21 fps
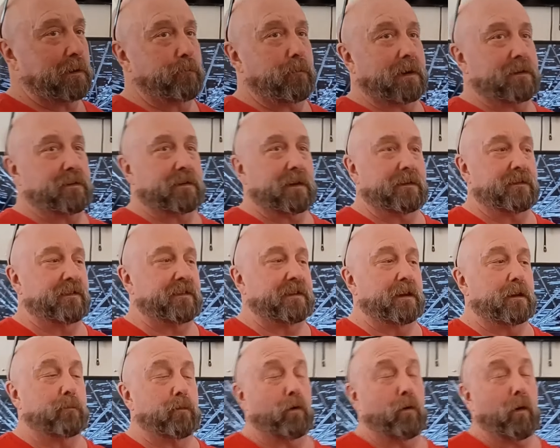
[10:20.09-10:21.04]
much
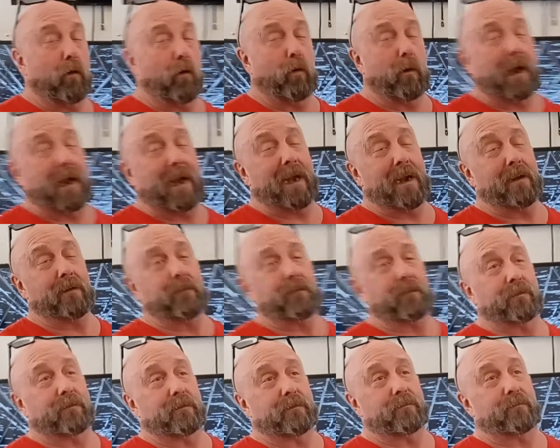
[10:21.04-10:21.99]
unstealable. Oh,
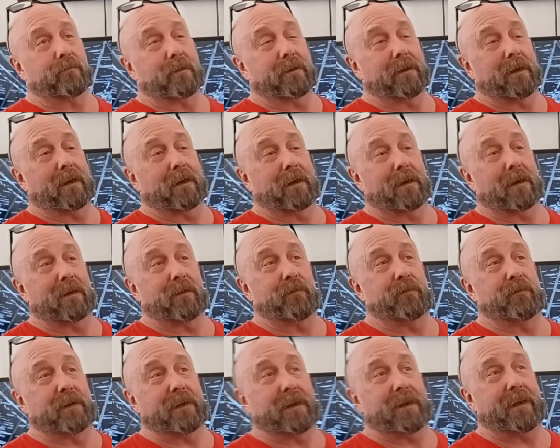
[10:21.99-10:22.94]
and
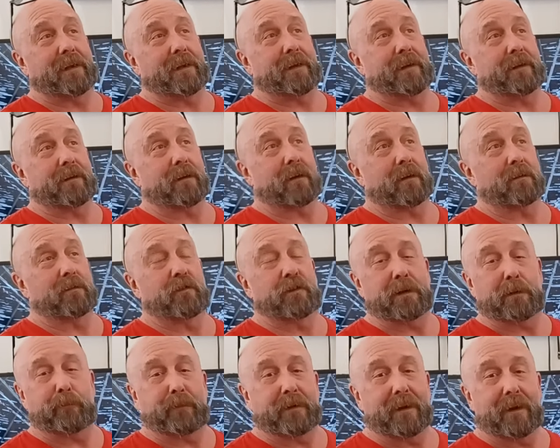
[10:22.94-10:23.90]
the
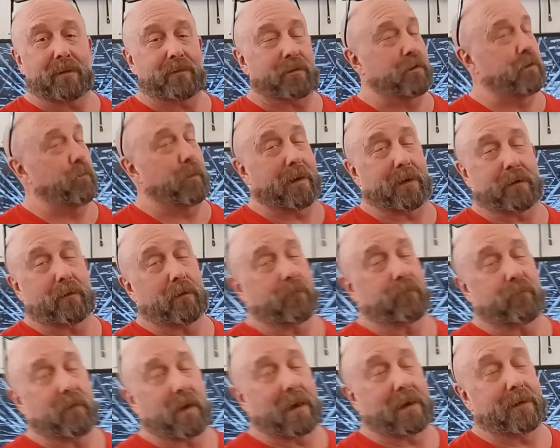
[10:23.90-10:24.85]
GPS, you ain't gonna
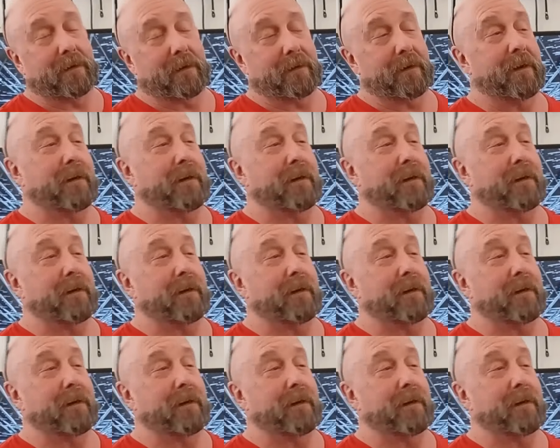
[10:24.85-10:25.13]
find it.